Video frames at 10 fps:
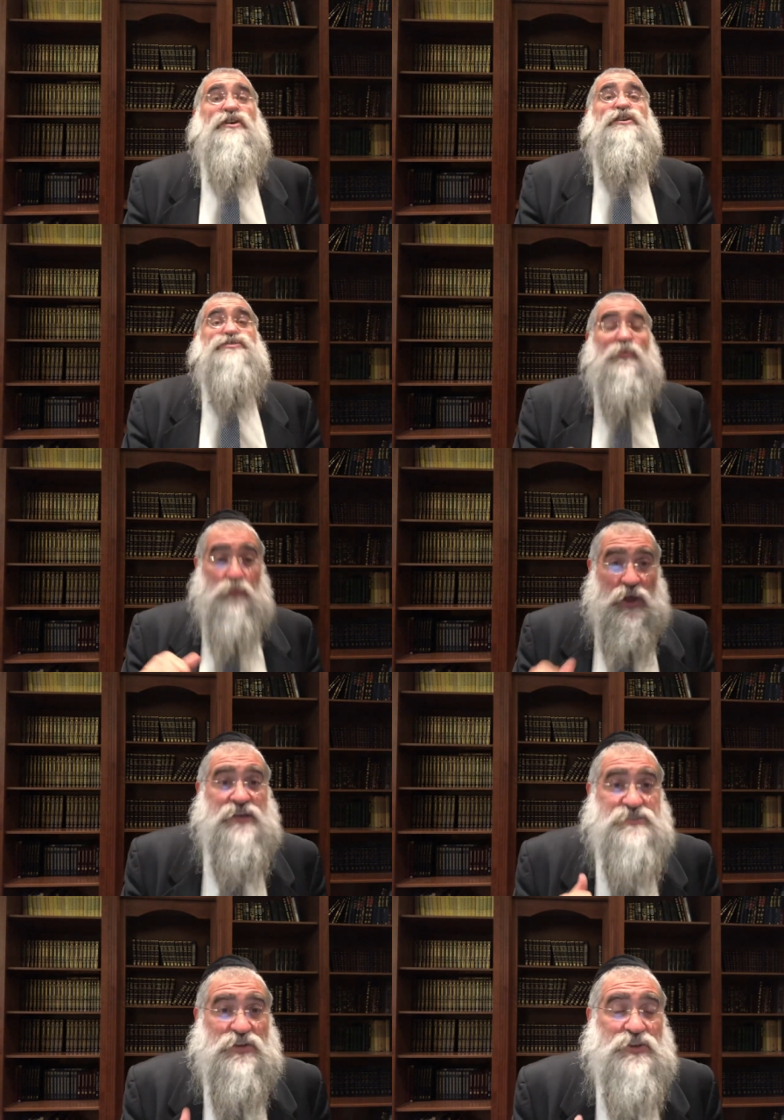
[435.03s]
So
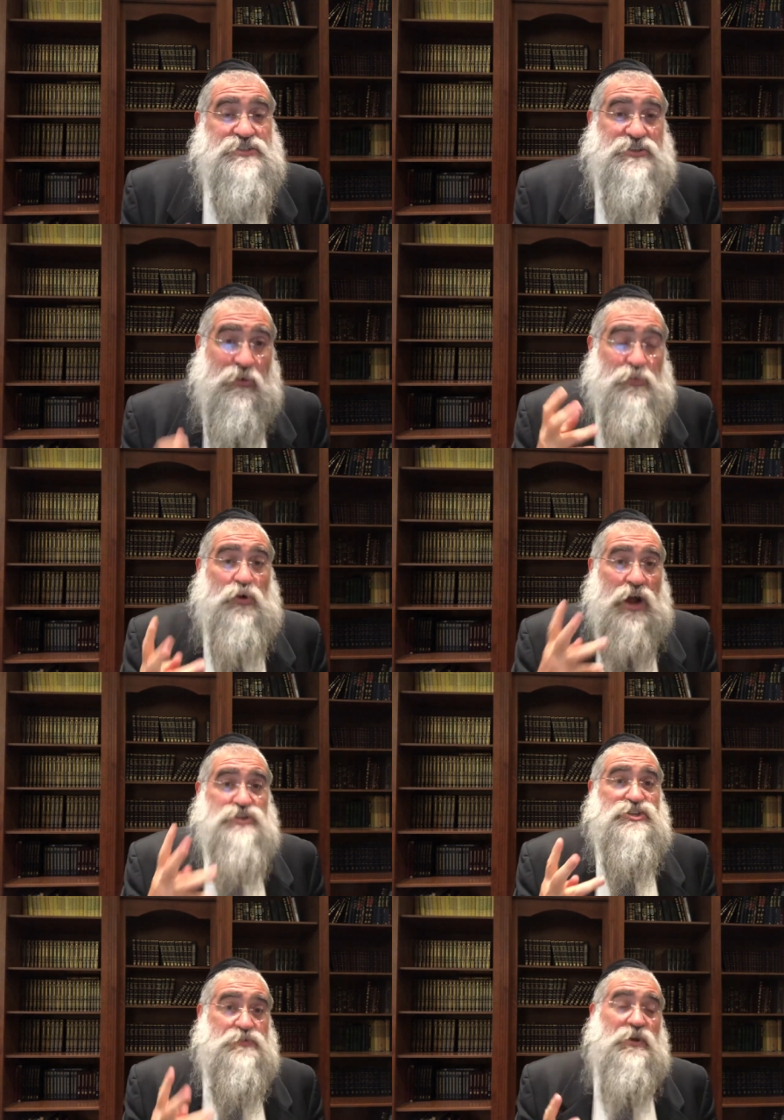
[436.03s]
based on this, the Rebbe
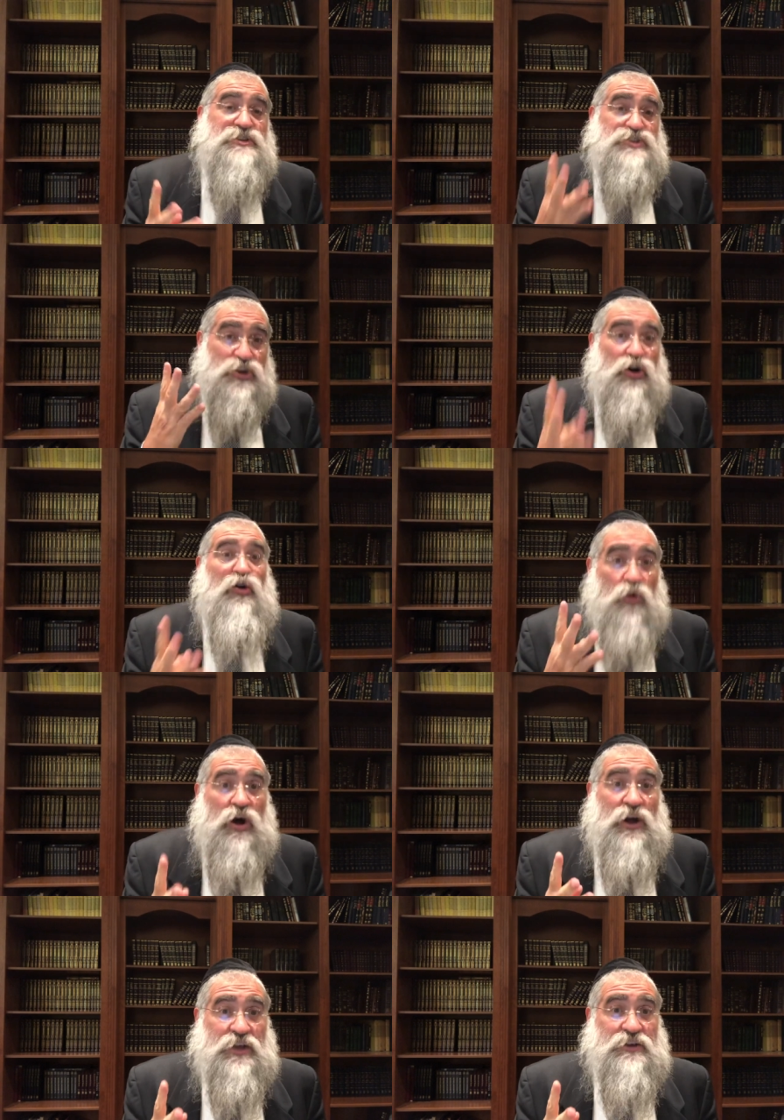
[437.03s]
Marash explains, you know
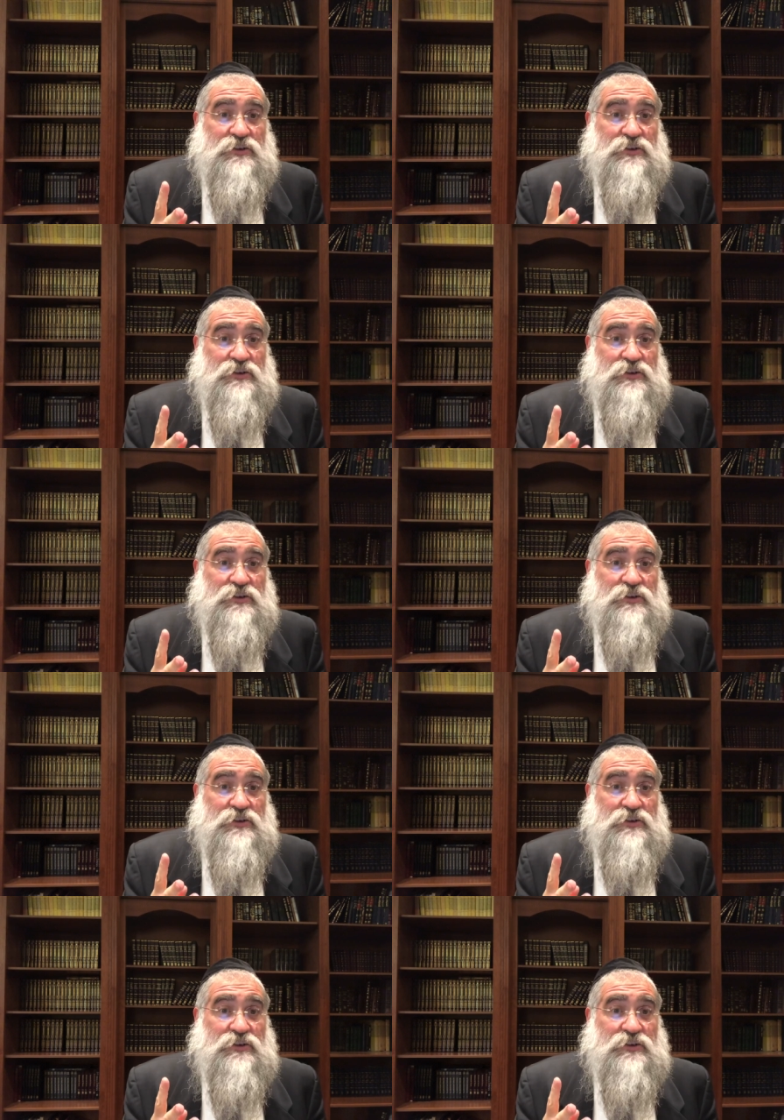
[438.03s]
why?